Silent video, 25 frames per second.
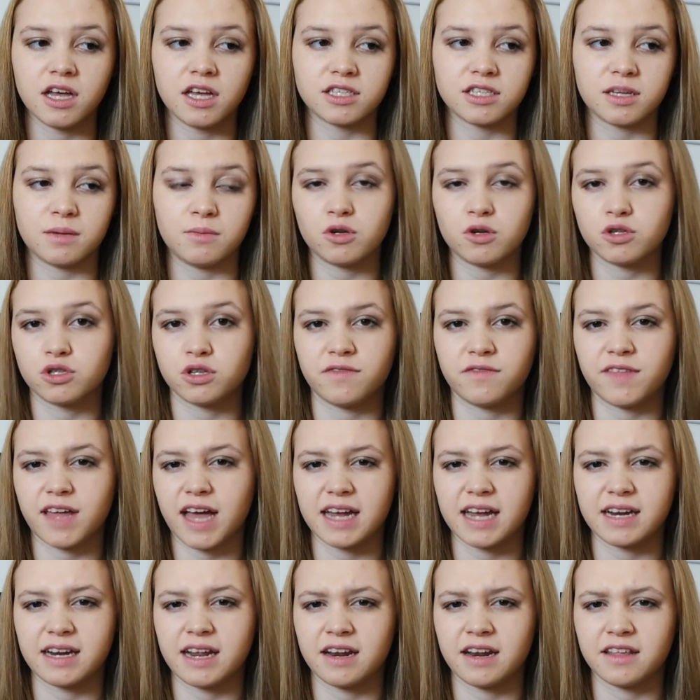So I'm not sure if that
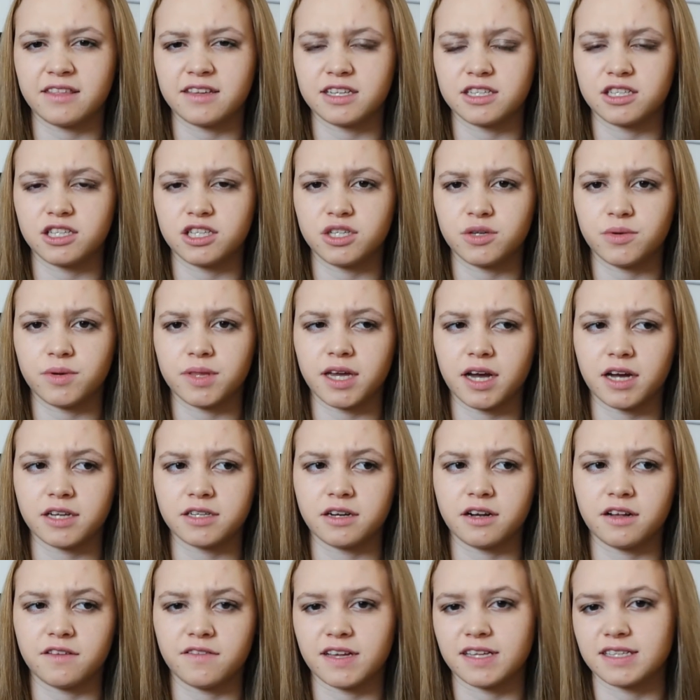had anything to do with it. I
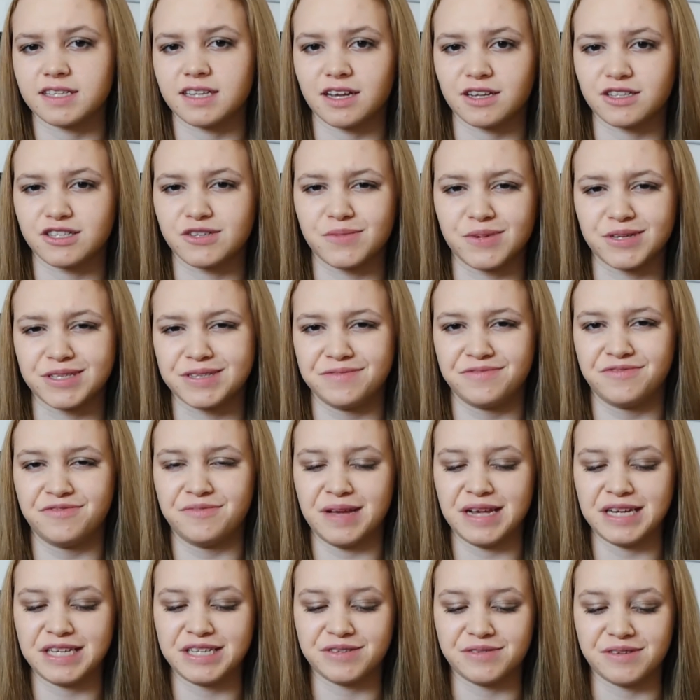don't know if that's like too much
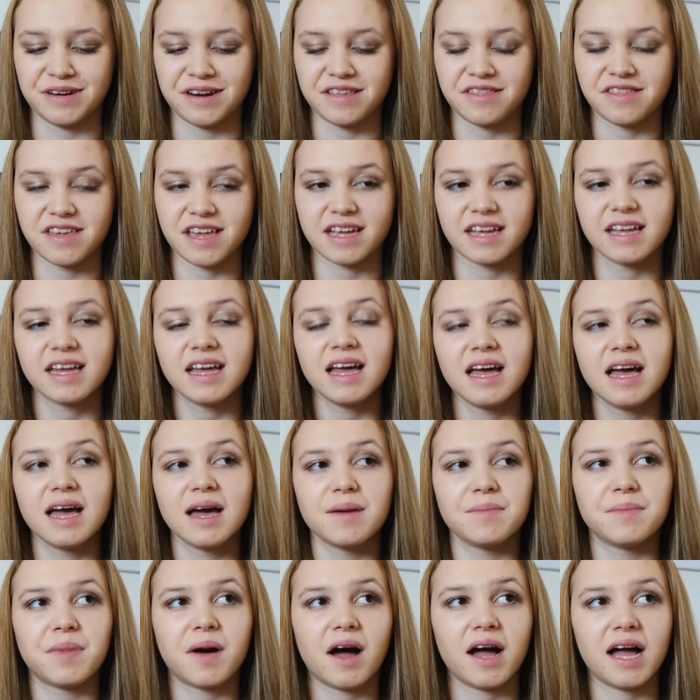information or anything,
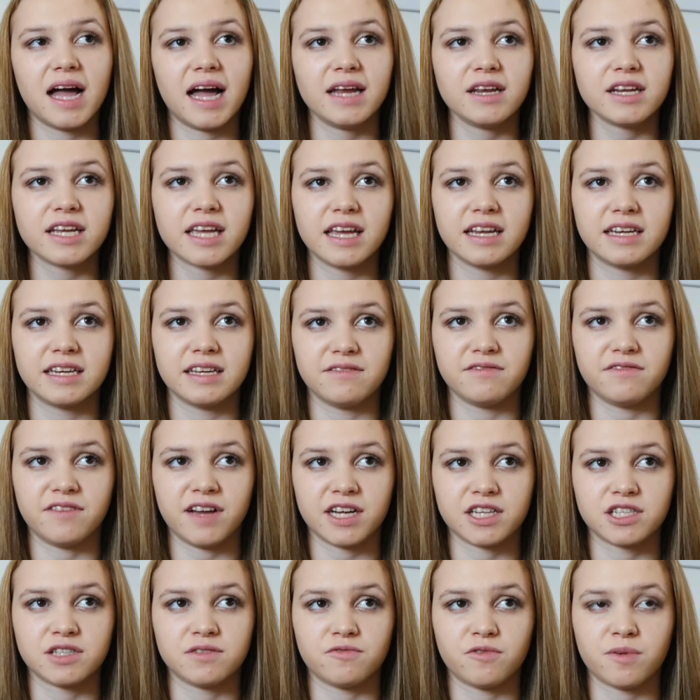but I had a kidney
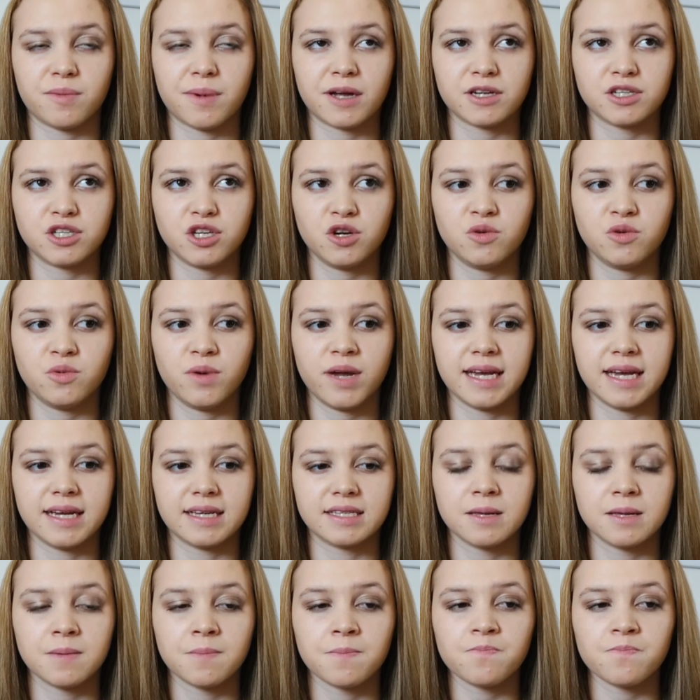infection for about 2 weeks,